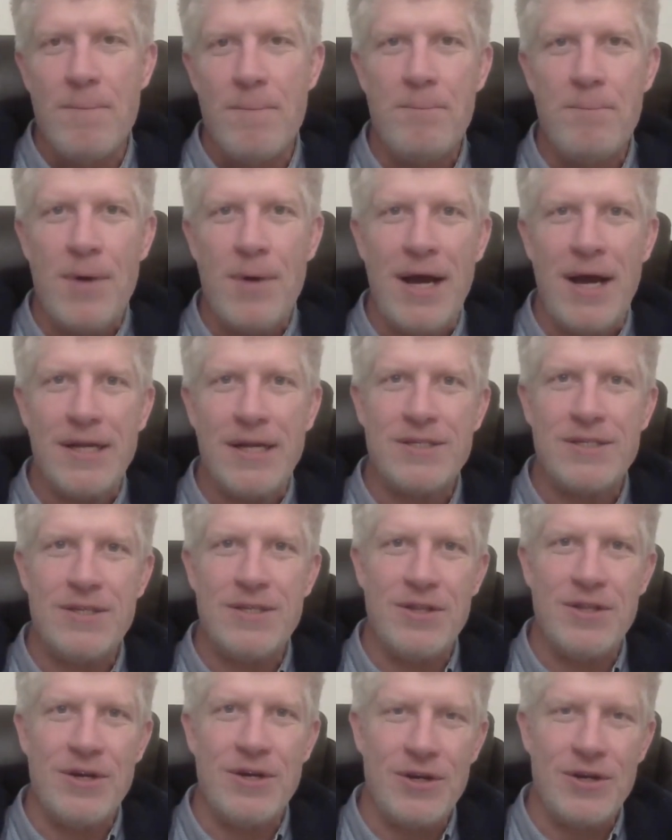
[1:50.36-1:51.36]
But
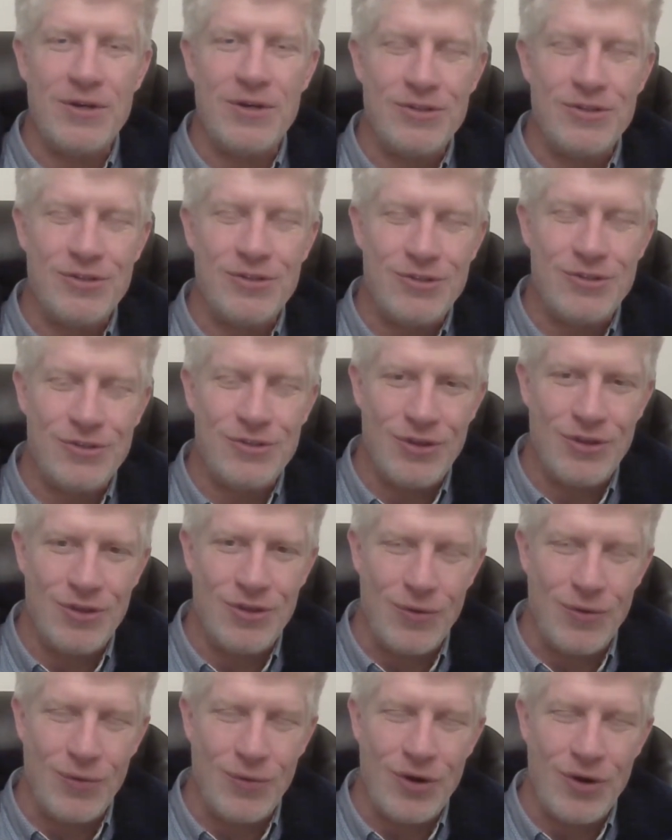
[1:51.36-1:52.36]
there's
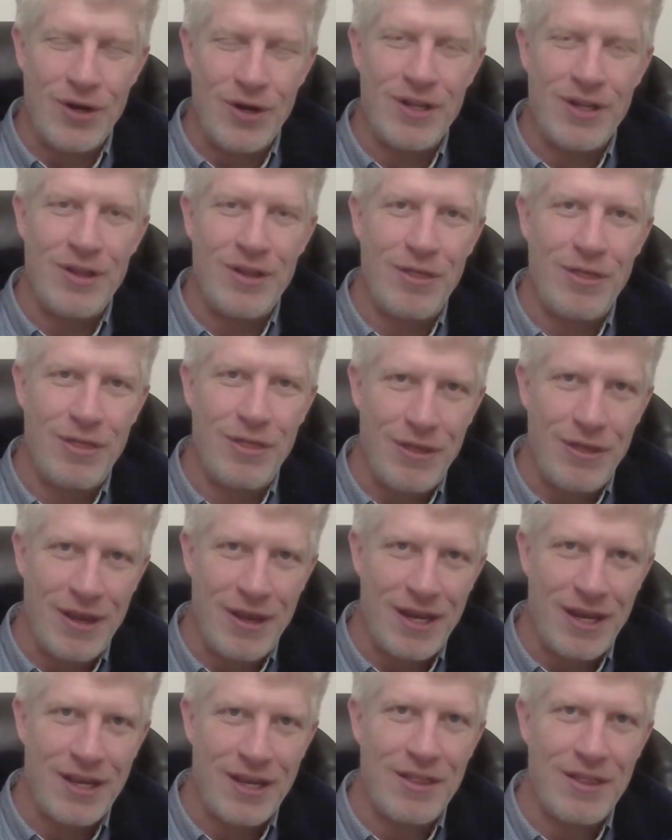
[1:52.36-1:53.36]
the one
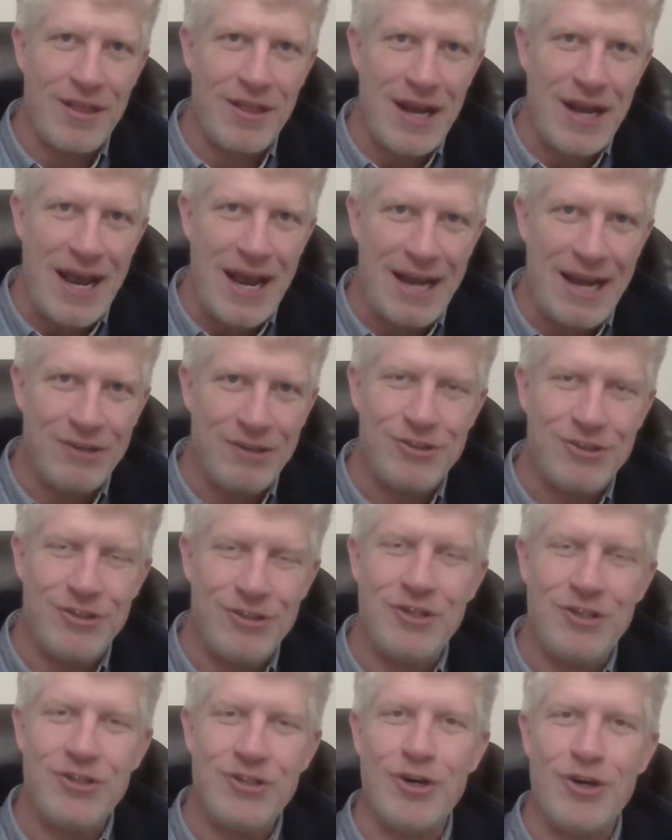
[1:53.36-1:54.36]
thing that
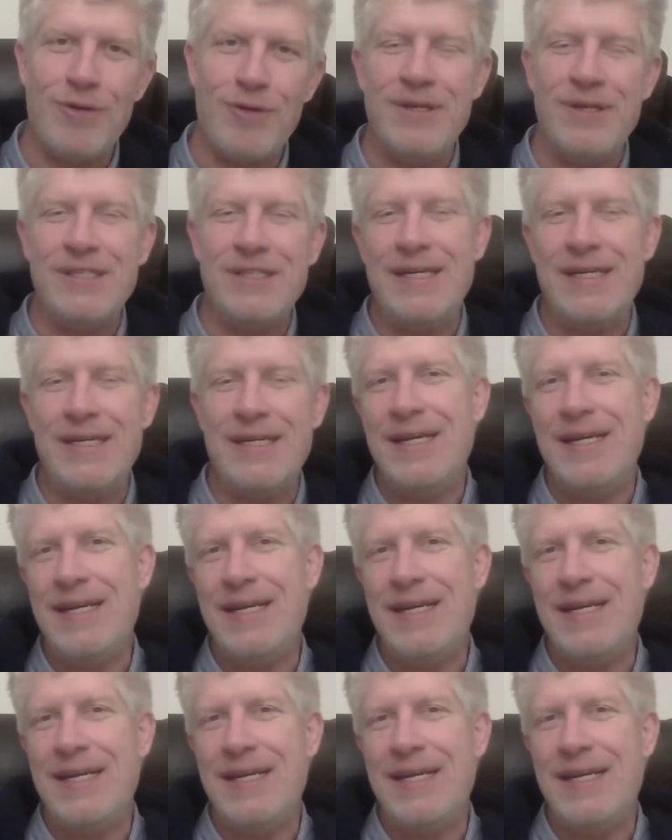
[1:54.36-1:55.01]
actually determines it,